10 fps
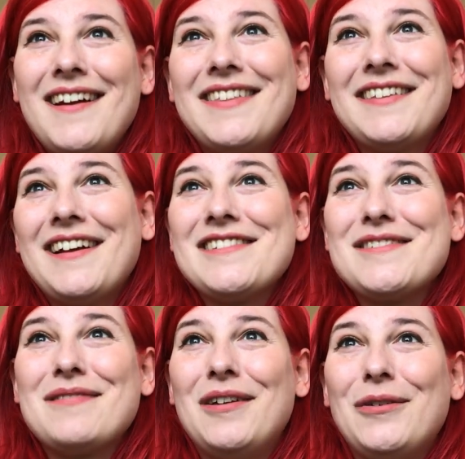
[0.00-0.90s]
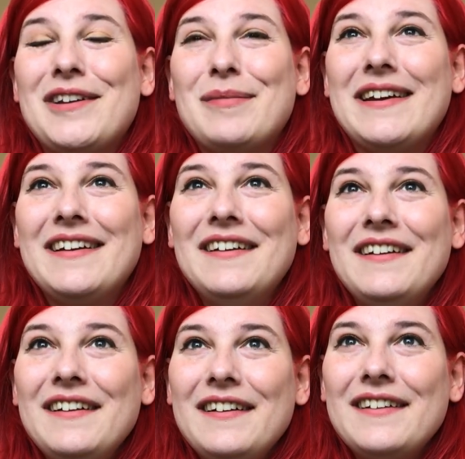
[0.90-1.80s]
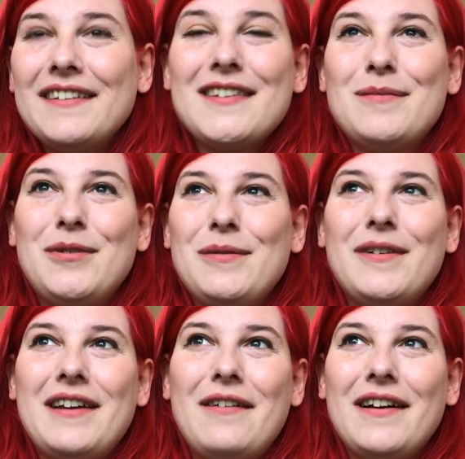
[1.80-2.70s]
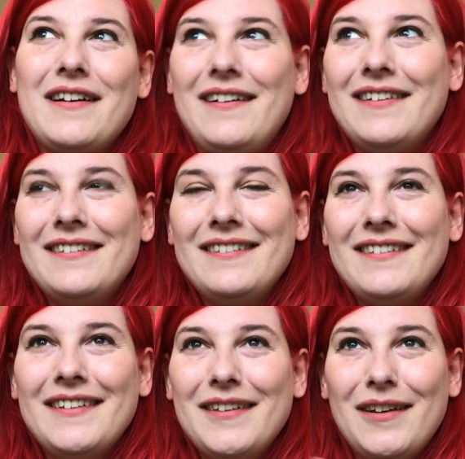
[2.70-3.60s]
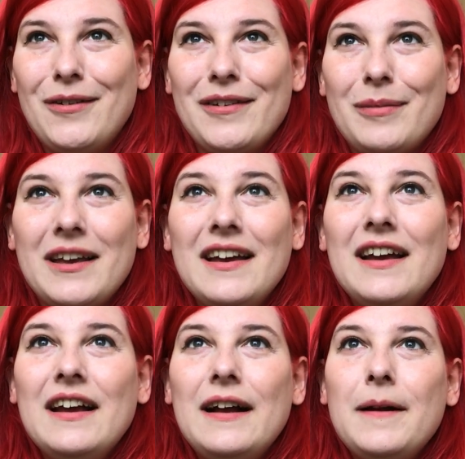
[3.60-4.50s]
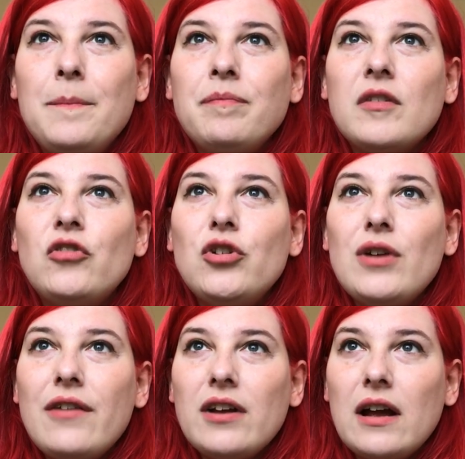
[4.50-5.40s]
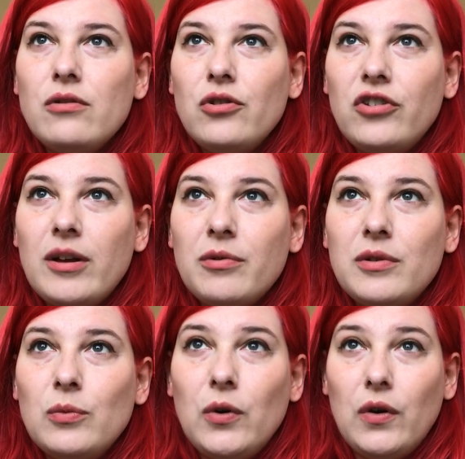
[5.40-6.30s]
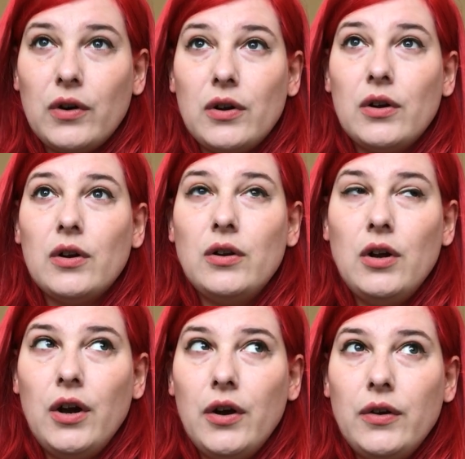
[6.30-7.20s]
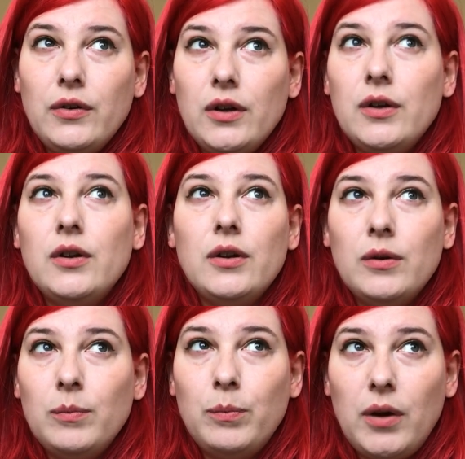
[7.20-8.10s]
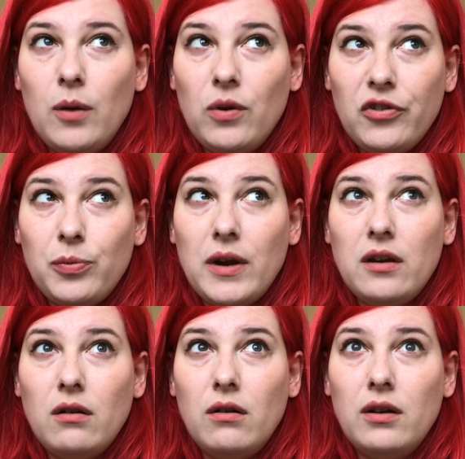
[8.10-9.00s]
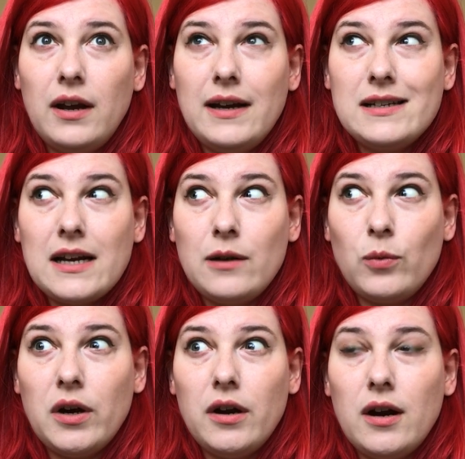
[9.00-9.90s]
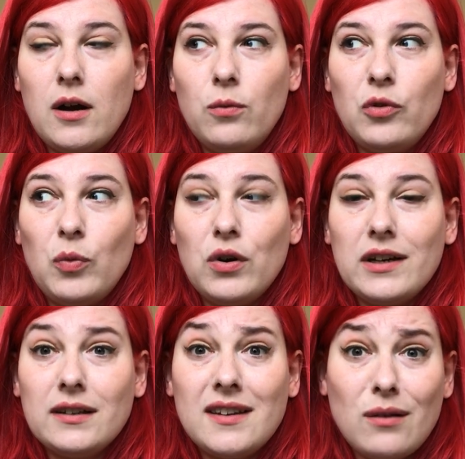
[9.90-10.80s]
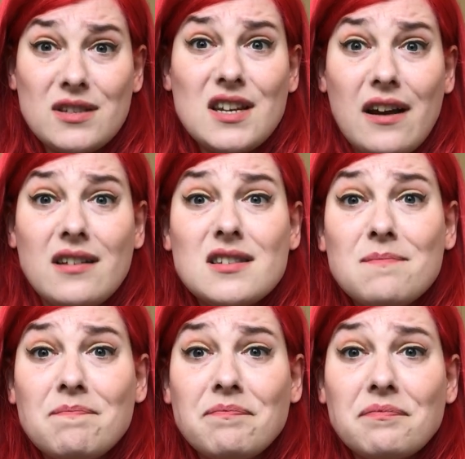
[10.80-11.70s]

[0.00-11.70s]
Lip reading: think that just annoyed me to the point where now I can't. It annoys me. Do you ever count your steps when you walk? No, but I once went on a date where I was walking downstairs